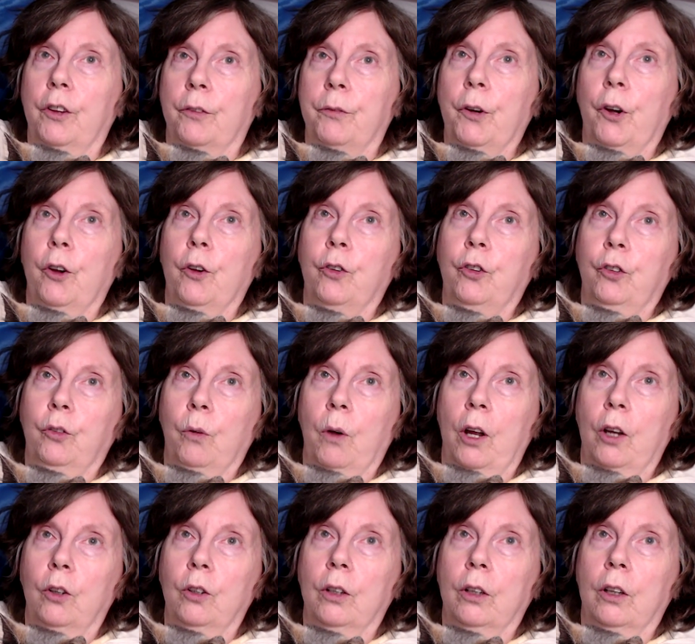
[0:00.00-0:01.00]
The first
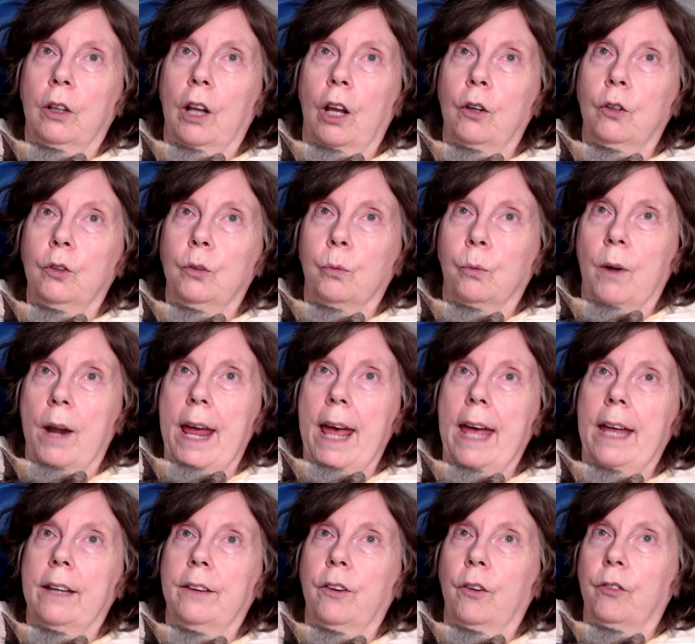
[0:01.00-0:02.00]
glowed
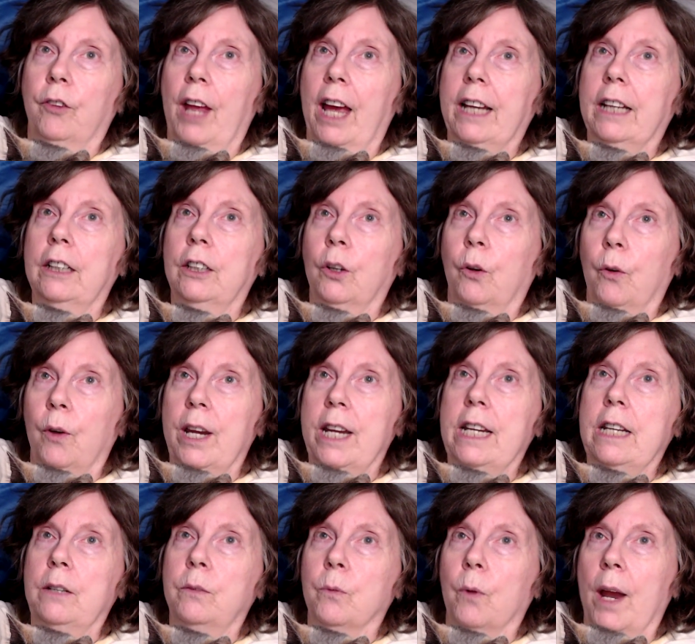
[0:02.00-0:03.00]
red, the second
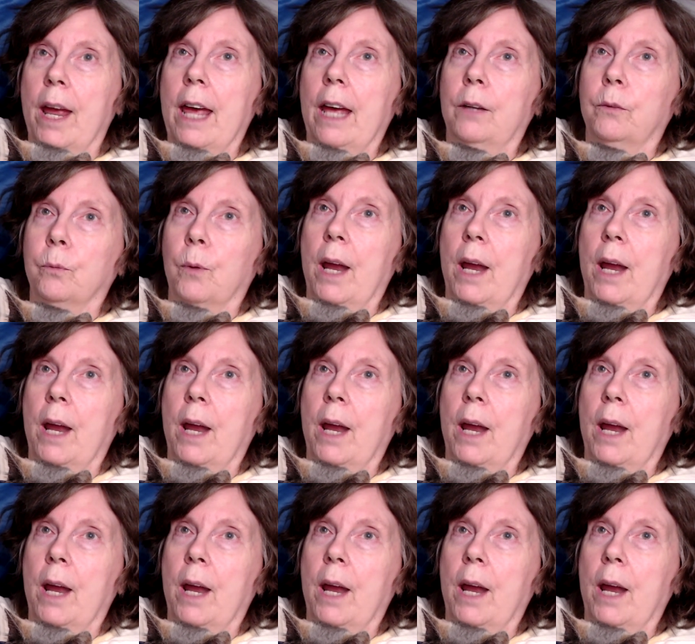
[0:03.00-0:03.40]
green, red,